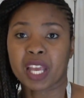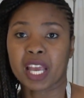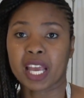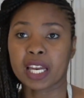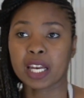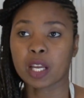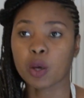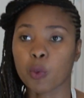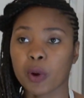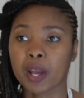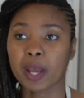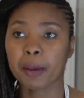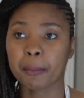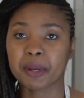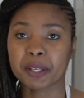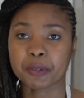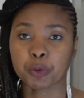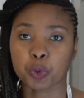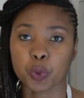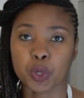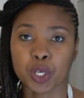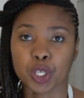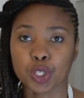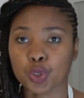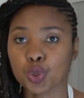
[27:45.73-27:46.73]
anywhere
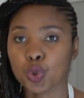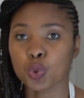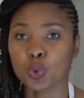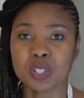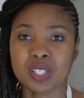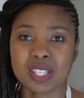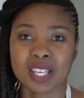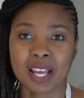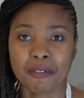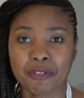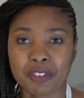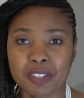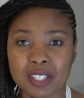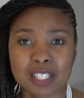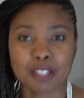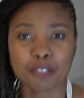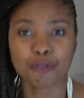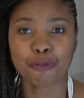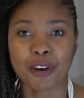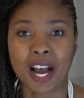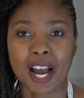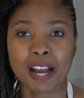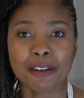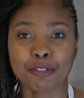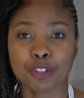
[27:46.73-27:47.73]
between
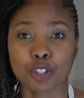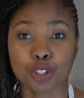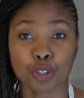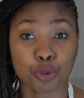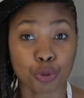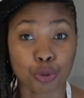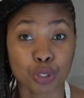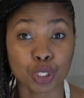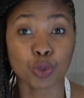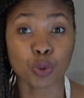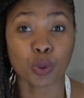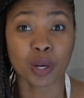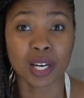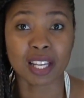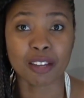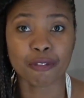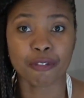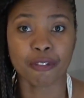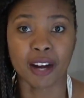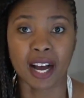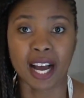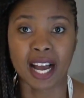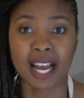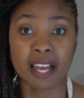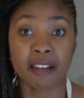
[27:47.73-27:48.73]
275 to
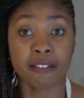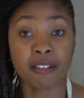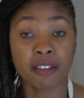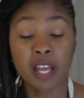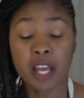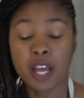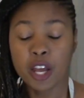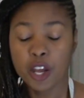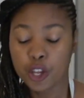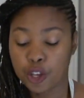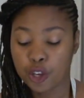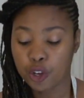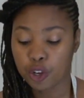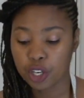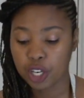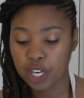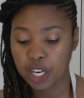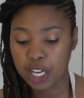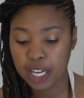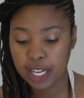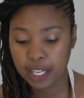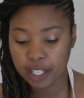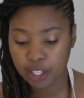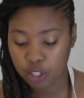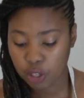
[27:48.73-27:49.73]
325, you
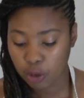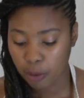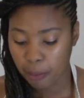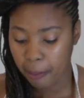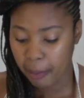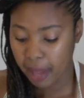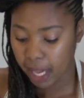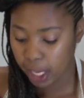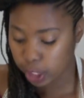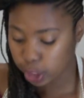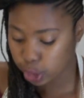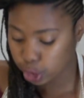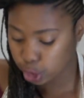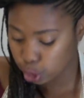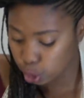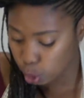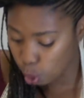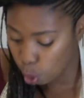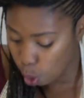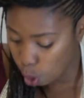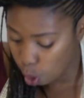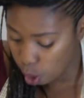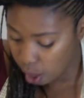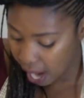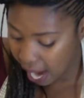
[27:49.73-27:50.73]
need to make
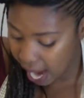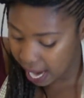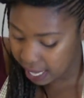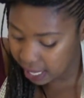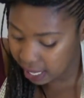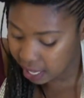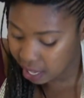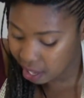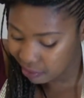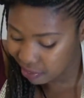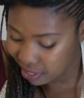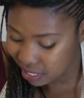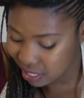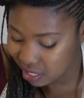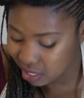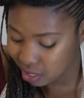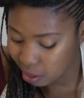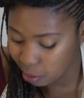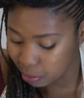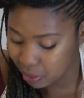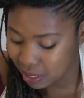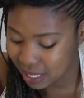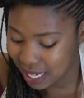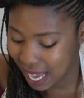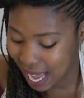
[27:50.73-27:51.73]
sure and give it
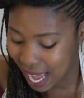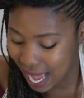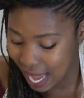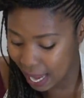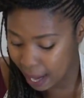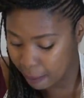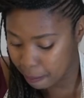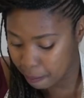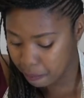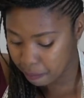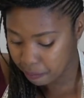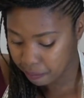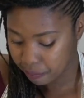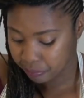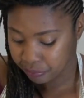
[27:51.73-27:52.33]
some time